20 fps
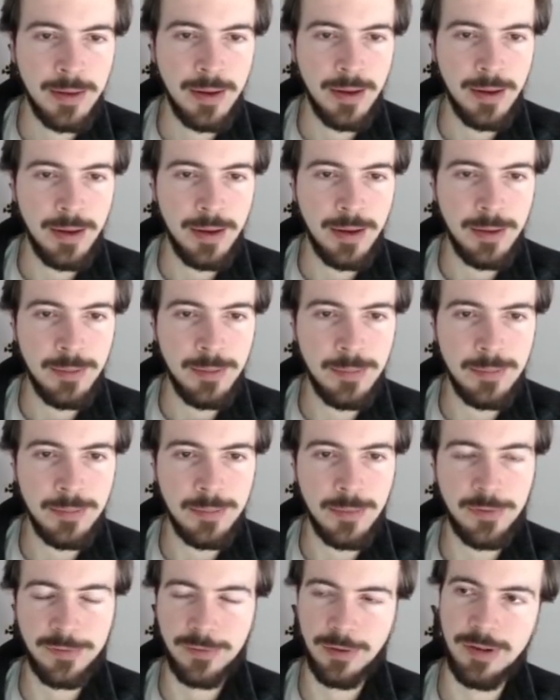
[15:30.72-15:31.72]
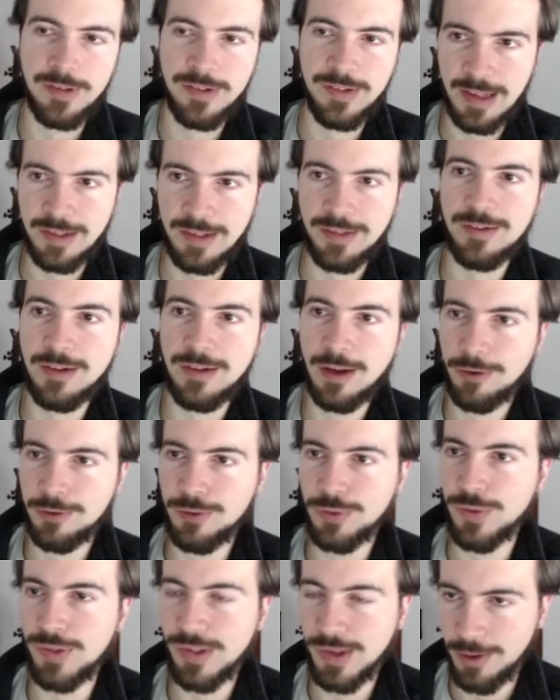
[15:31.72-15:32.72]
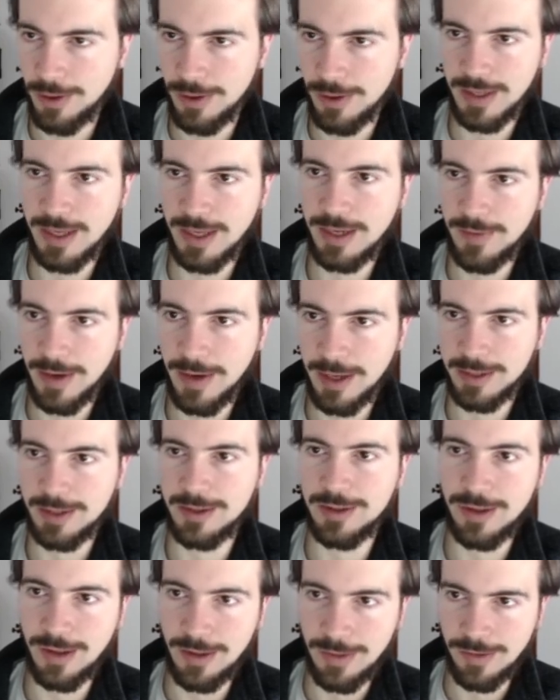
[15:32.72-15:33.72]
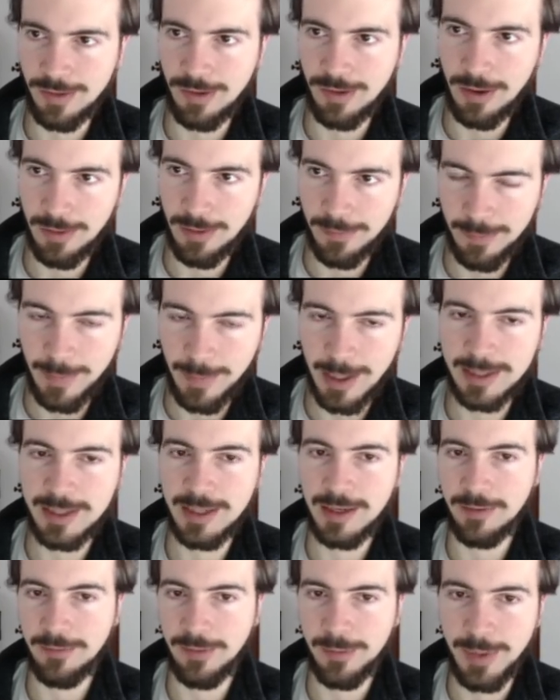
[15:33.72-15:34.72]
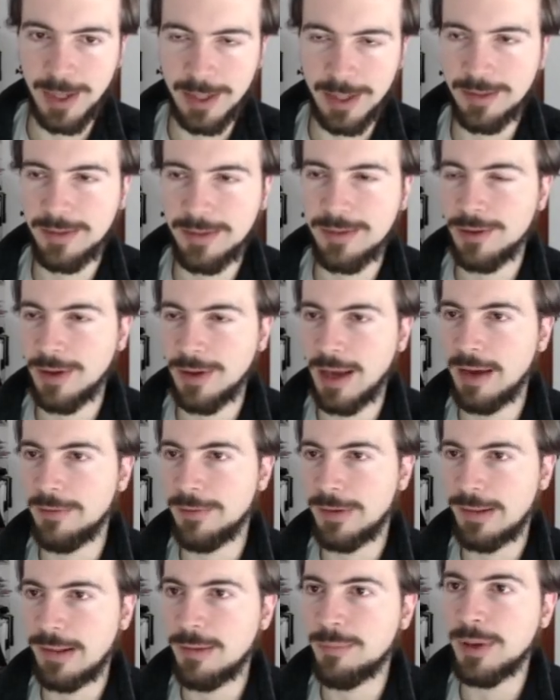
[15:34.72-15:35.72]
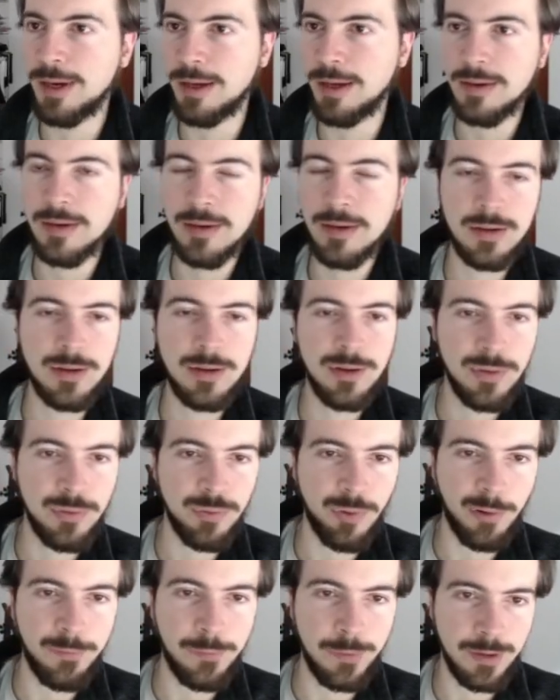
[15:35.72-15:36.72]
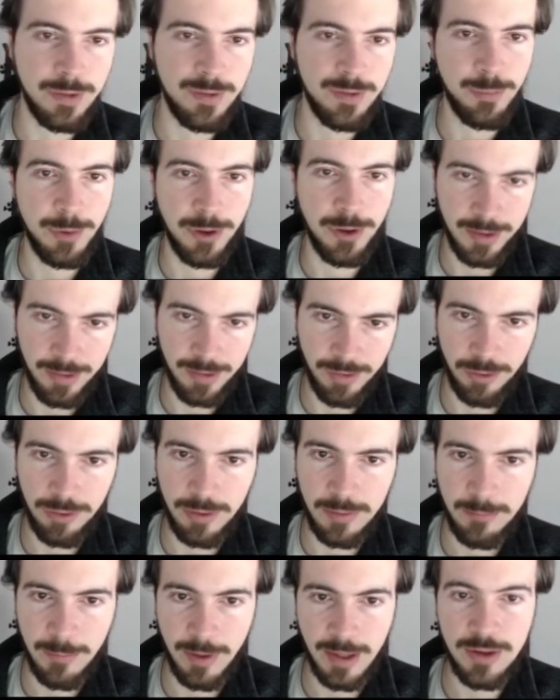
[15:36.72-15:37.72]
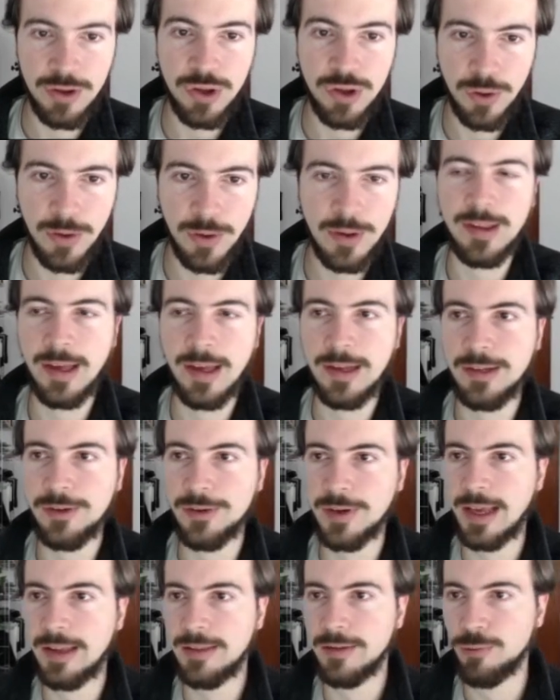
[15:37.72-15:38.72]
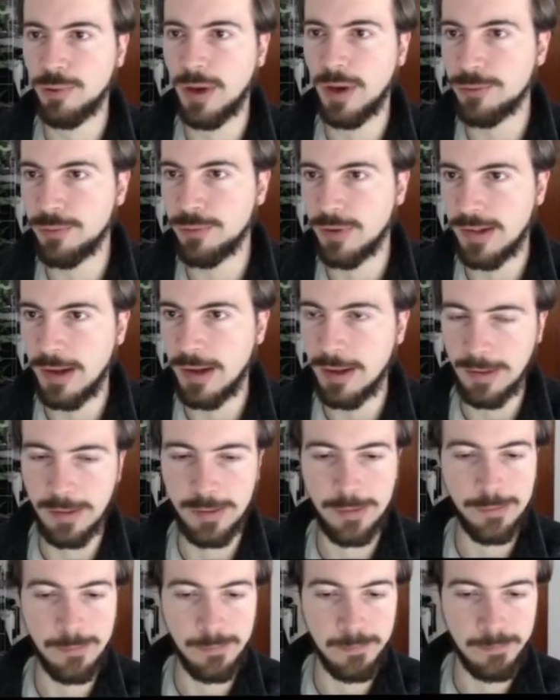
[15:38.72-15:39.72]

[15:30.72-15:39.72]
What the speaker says: Of course, that's now losing all the advantages of multi-level, but you have a simpler reference point to ensure that you get the right results.